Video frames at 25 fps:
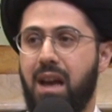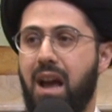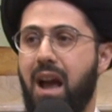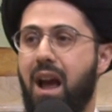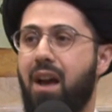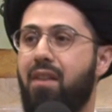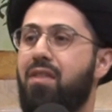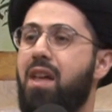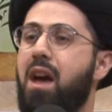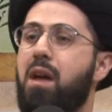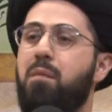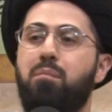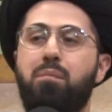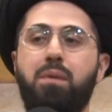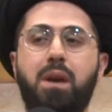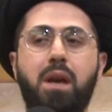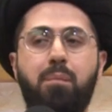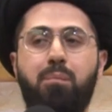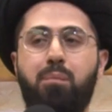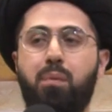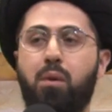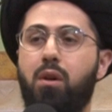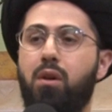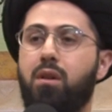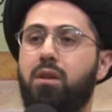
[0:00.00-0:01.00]
and that
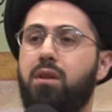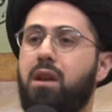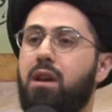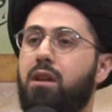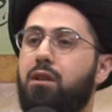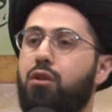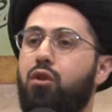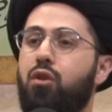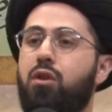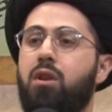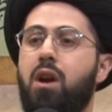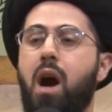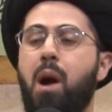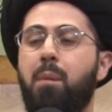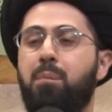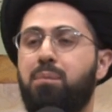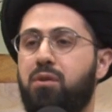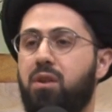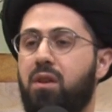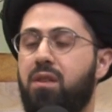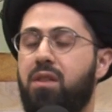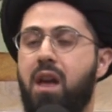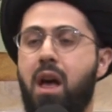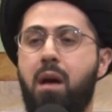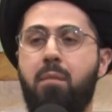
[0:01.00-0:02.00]
people can look up
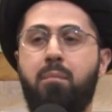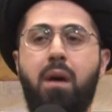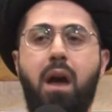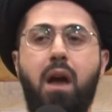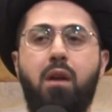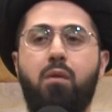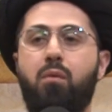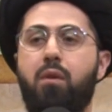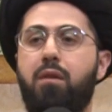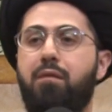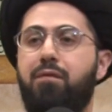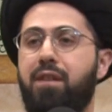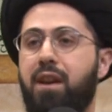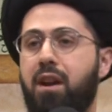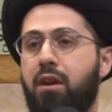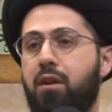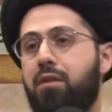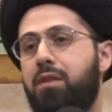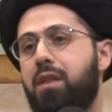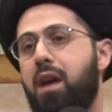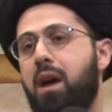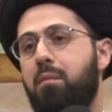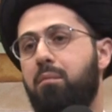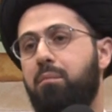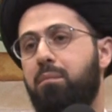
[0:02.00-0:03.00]
to them and revere
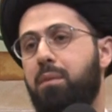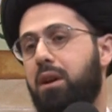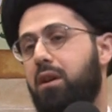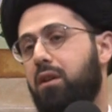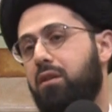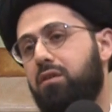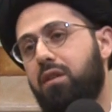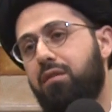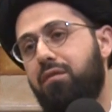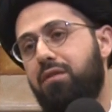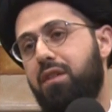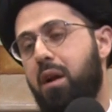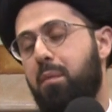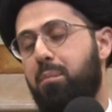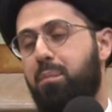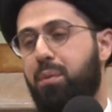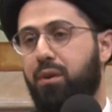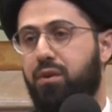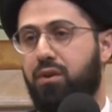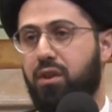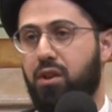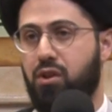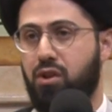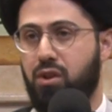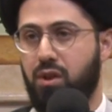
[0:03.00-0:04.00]
them because of their
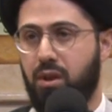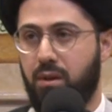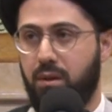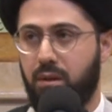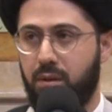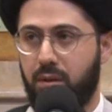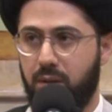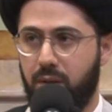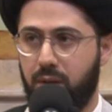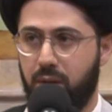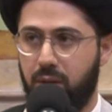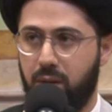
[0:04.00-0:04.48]
position.